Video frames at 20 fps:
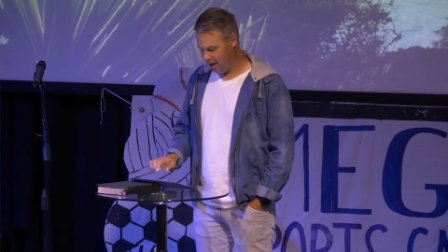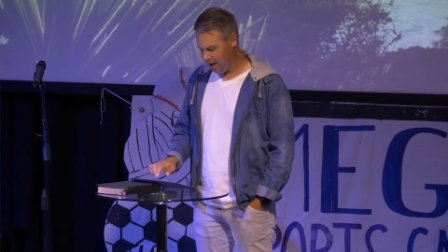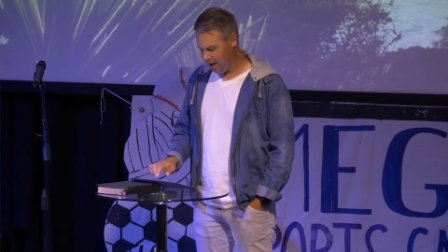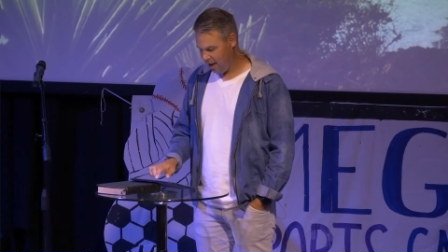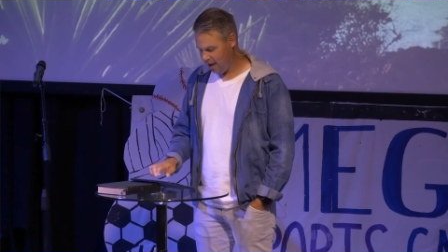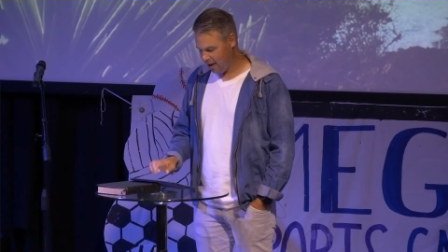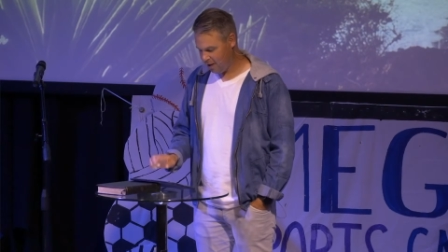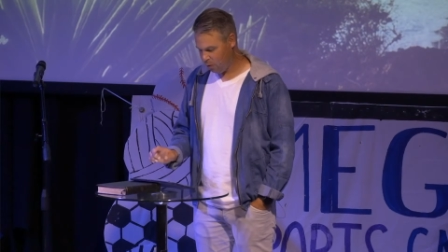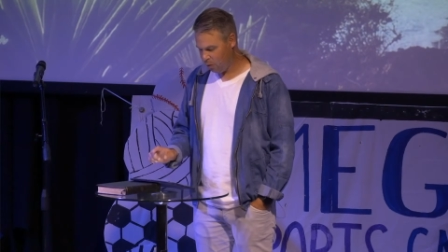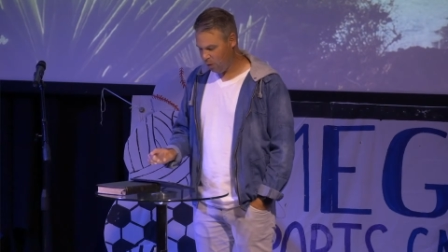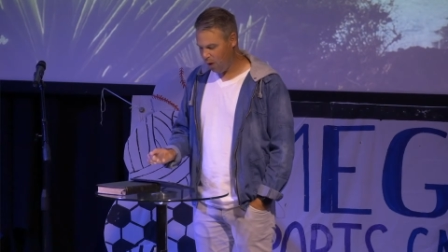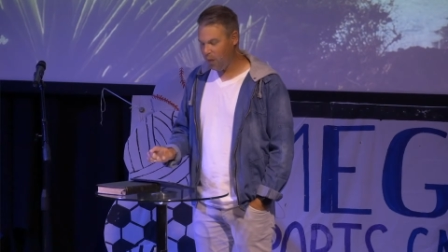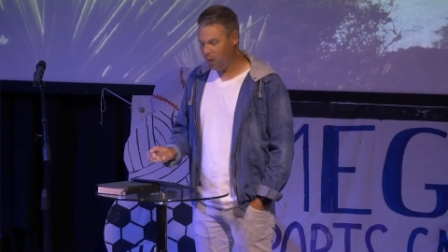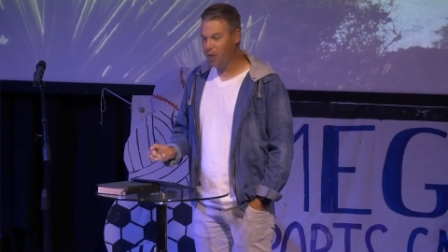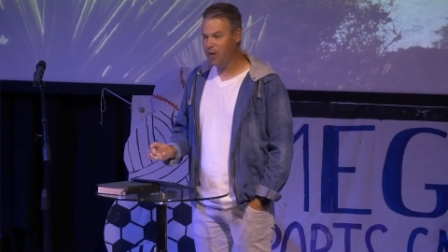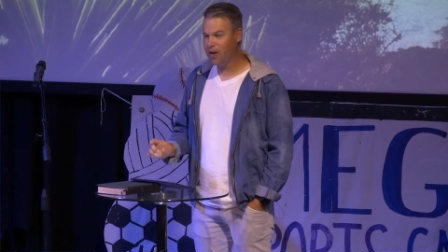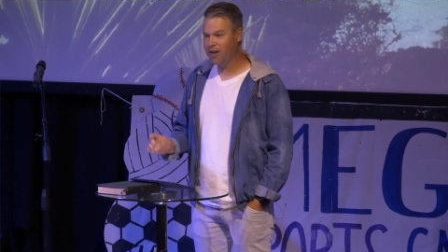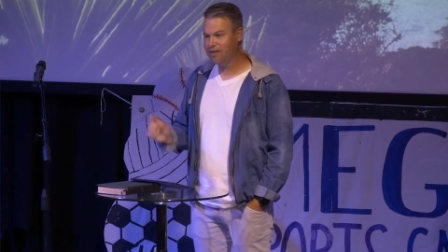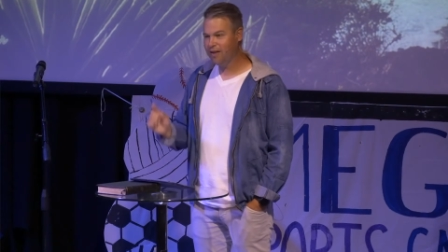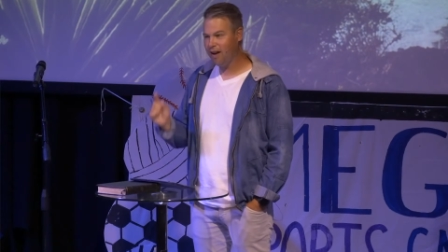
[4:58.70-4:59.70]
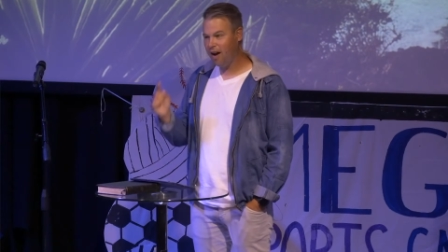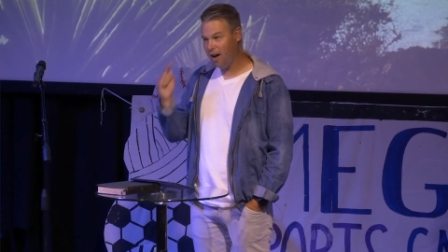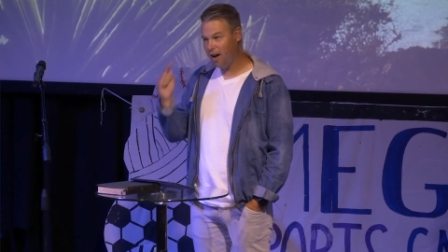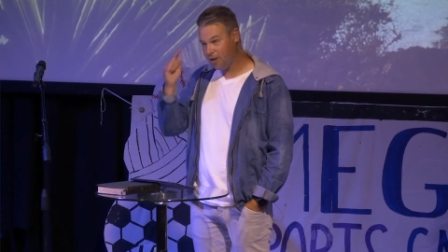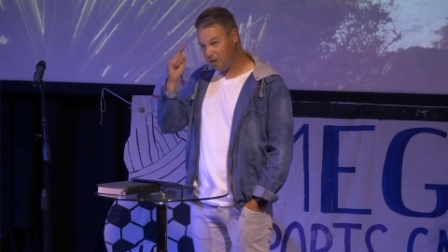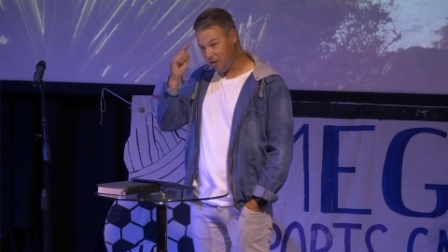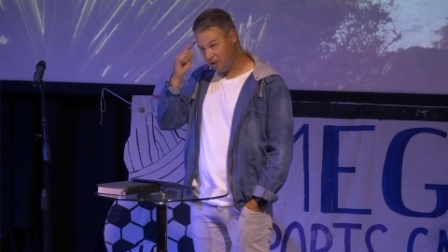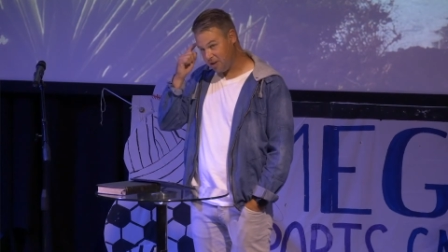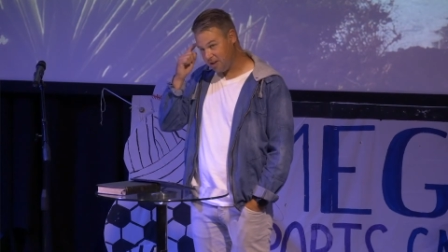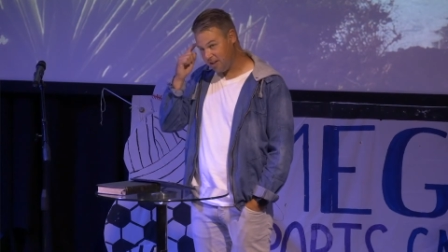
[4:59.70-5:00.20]
It's one thing to
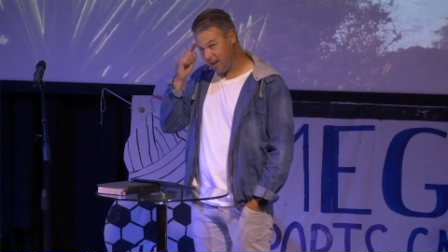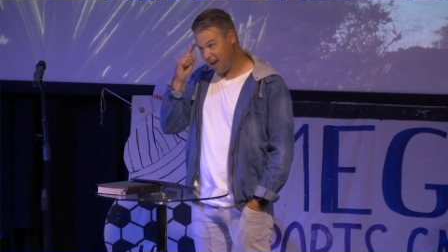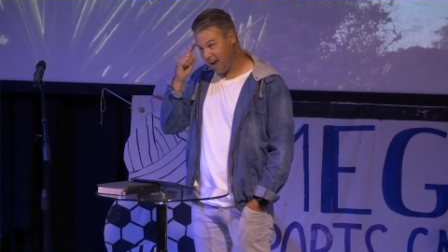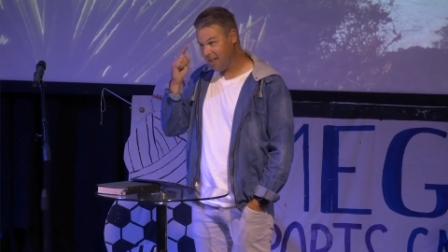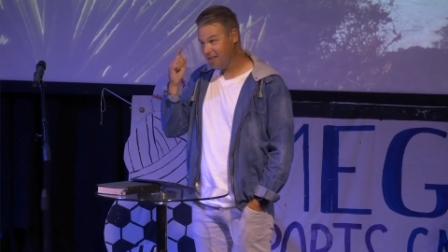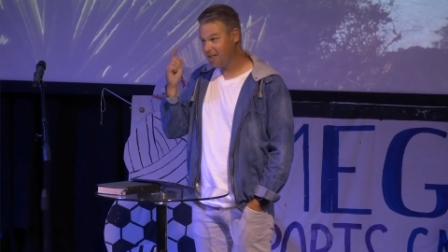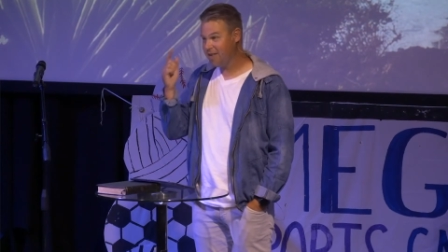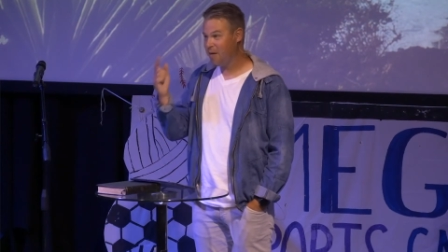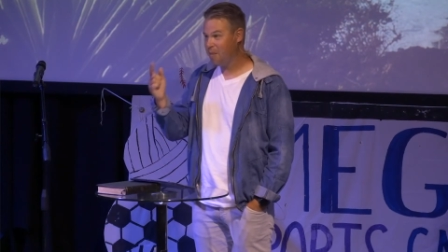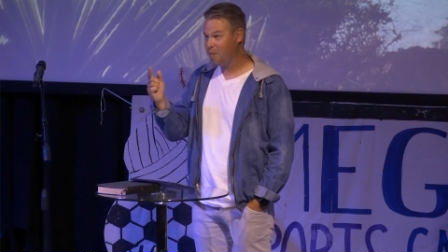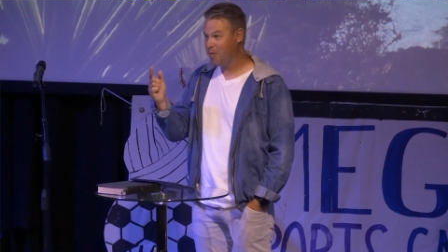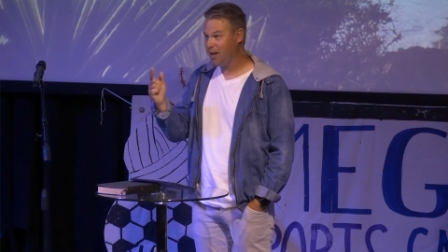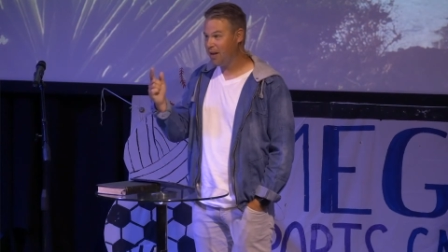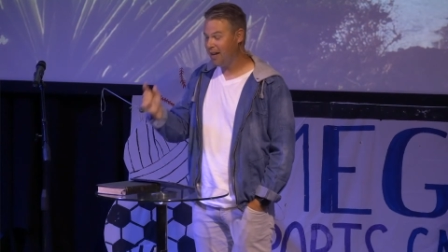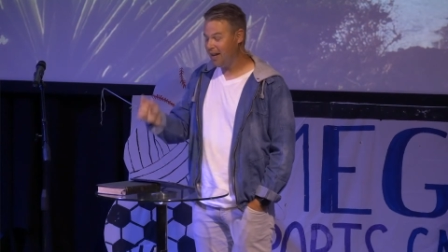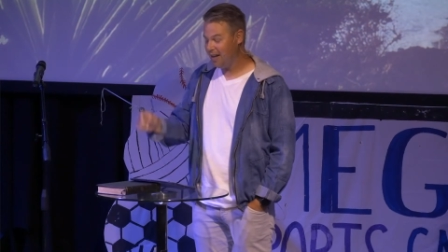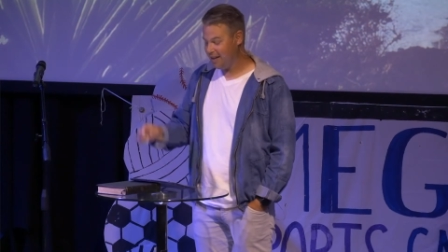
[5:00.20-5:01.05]
understand something